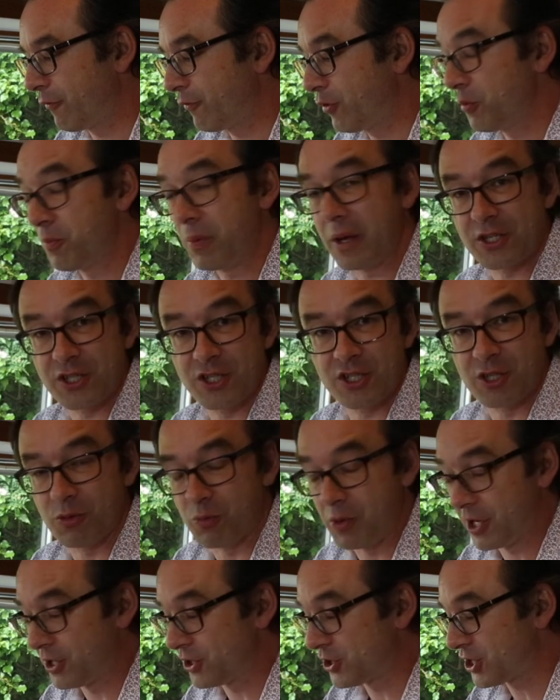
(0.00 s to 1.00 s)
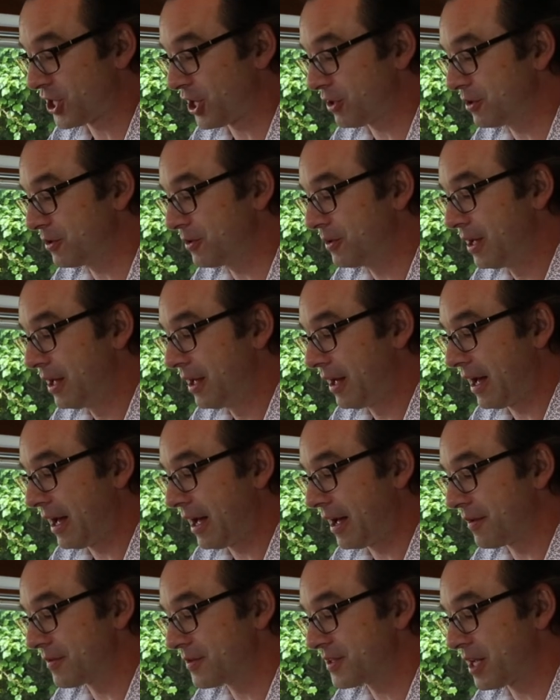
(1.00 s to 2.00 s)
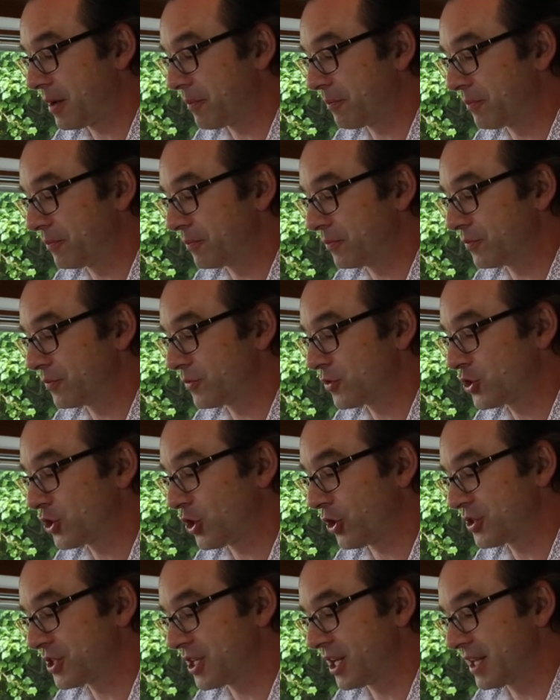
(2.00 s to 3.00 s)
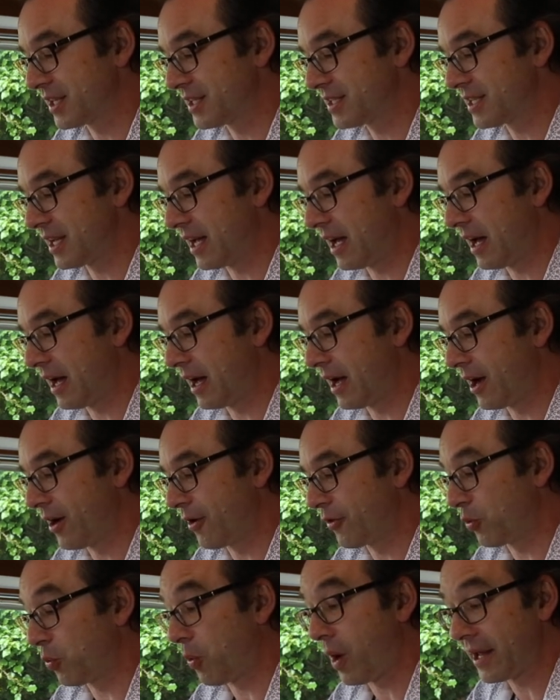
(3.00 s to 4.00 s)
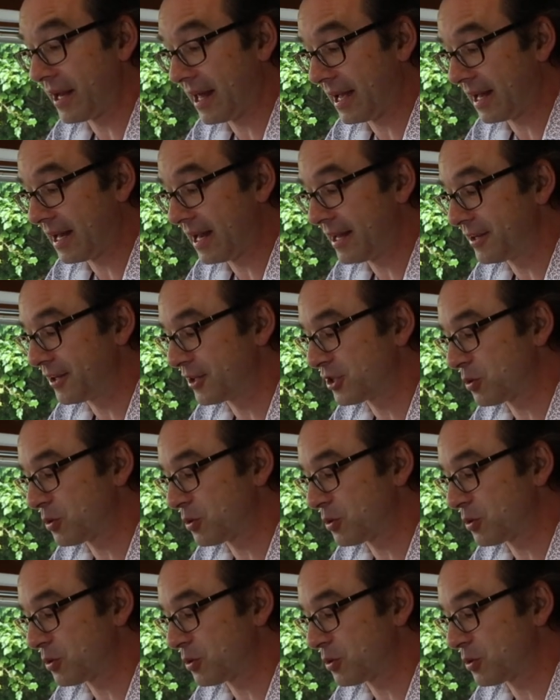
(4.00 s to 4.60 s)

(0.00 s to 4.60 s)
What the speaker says: few pictures that we can show you. Some shot at the wide angle end at